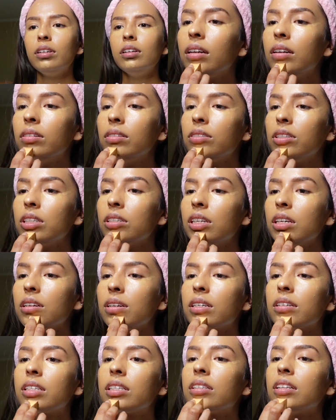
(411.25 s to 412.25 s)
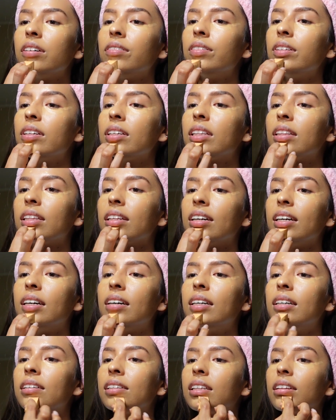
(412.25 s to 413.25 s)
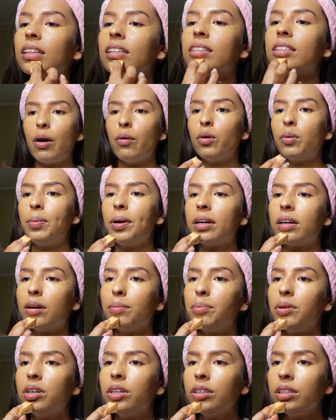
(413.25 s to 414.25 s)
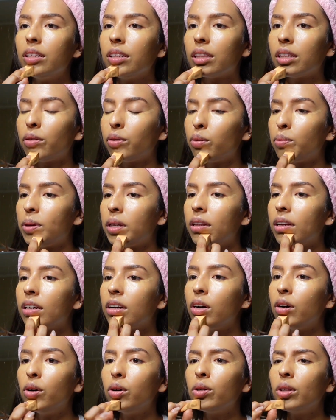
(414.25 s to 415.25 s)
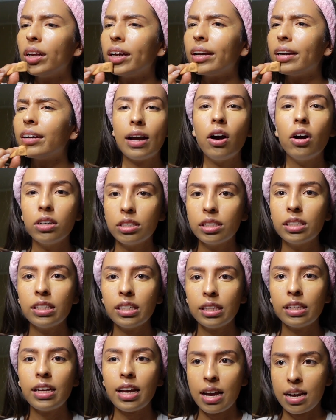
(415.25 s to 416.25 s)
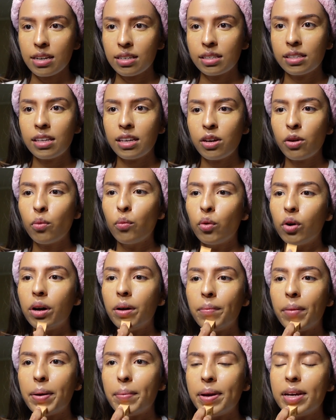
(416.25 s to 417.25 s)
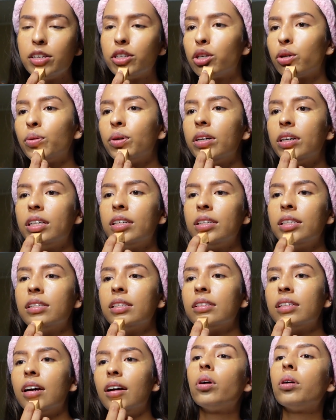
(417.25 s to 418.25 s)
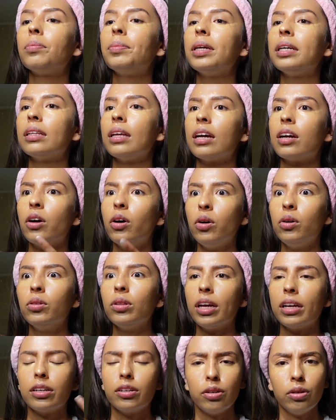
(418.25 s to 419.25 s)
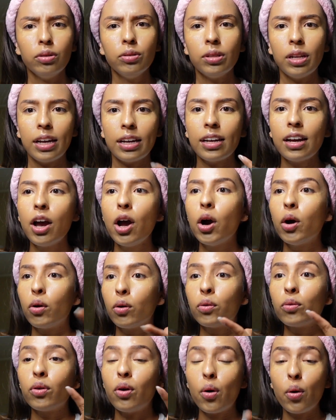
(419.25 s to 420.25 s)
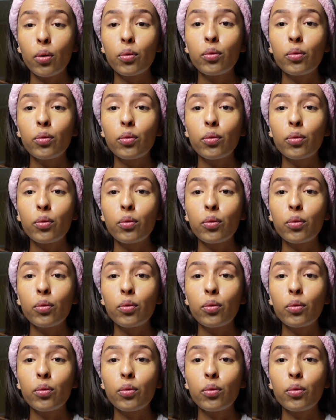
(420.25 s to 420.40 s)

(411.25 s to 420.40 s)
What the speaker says: And it was just like stuff like that that I would pick up on, that they would be like, oh, like constantly asking what my major was, or being like, oh, like no, like or